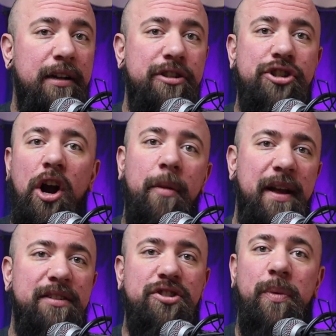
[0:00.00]

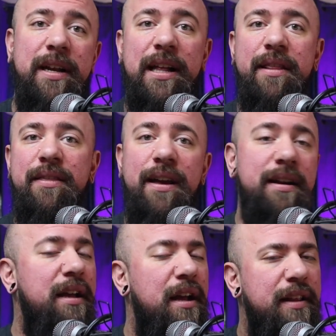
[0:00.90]
sharp and sweet and
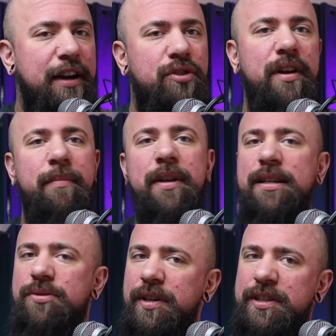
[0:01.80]
thin. That
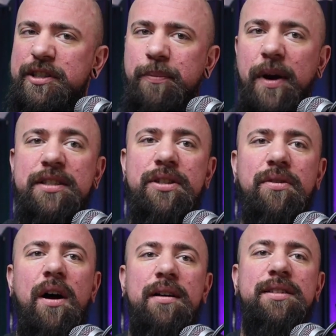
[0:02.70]
creaminess really spreads
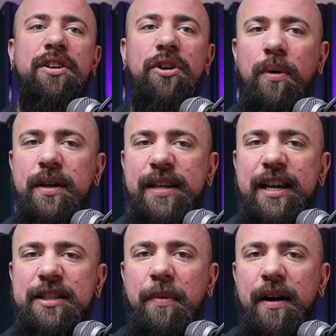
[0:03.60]
across your
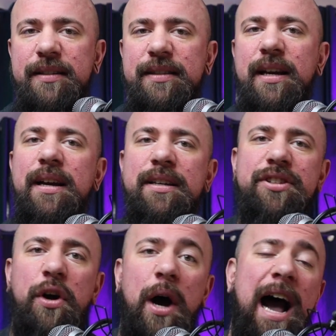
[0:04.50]
taste buds.
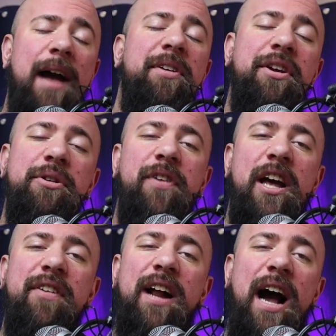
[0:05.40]
So I'm a huge
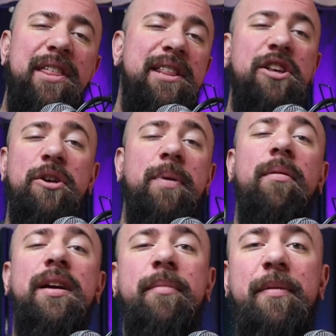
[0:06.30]
fan of it. I think that you're
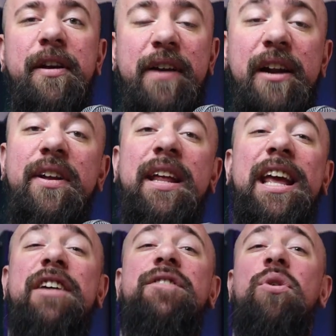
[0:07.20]
probably going to be a big fan of it
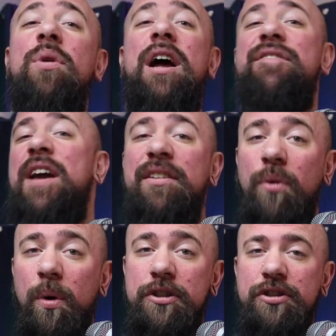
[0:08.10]
if you're a fan
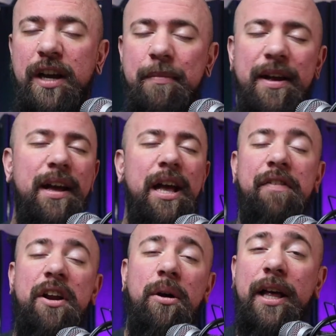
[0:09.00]
of orange cream.
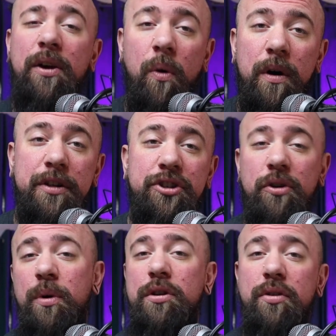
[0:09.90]
If you don't like orange or